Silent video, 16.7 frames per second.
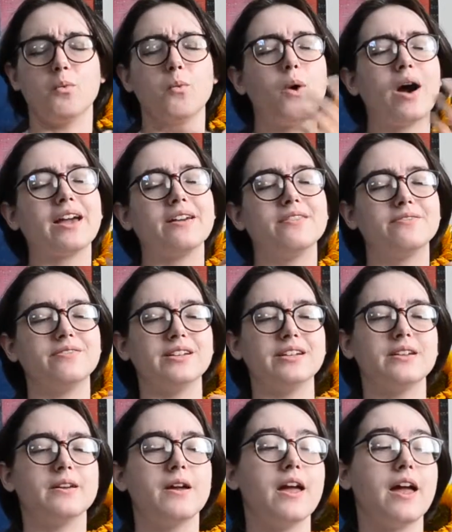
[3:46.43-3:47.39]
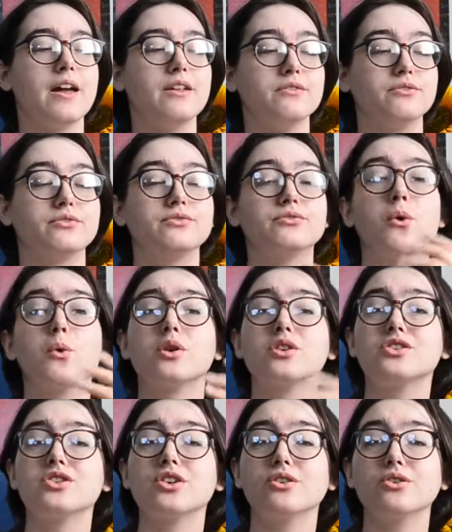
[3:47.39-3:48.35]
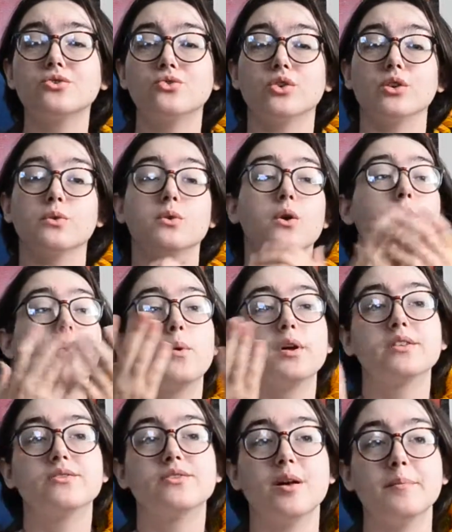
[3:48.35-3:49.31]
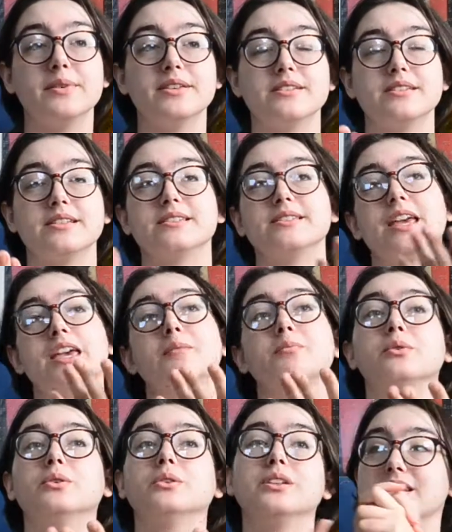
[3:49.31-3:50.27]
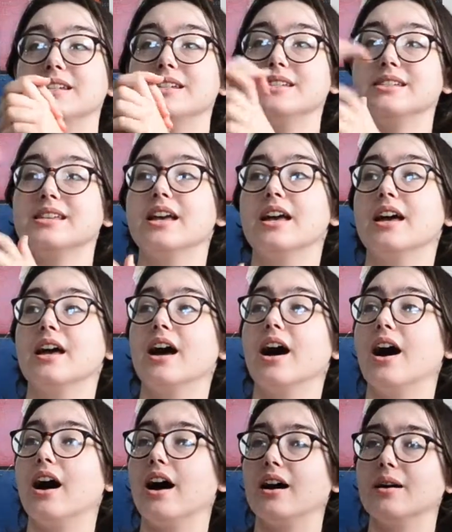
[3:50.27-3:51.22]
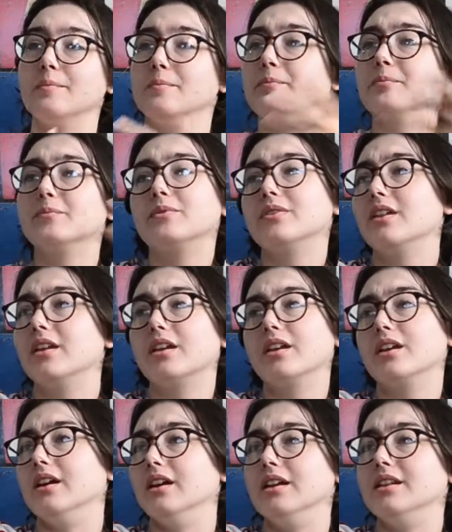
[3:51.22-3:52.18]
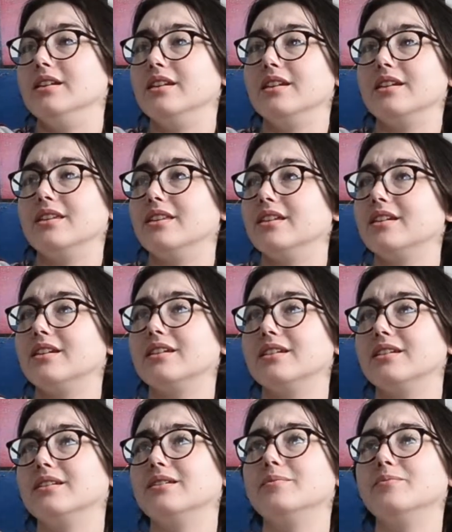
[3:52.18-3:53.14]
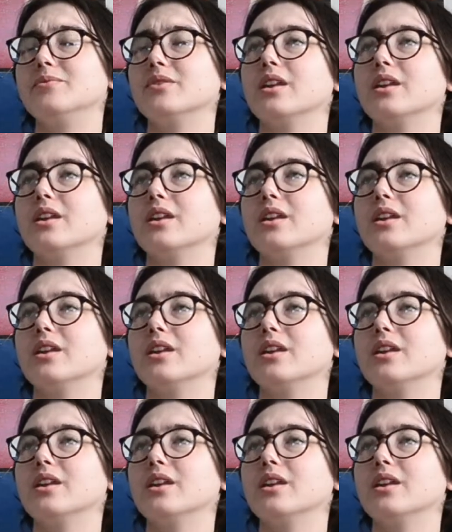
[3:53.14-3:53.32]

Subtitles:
wife and 4 children. One of them is disabled. He's in the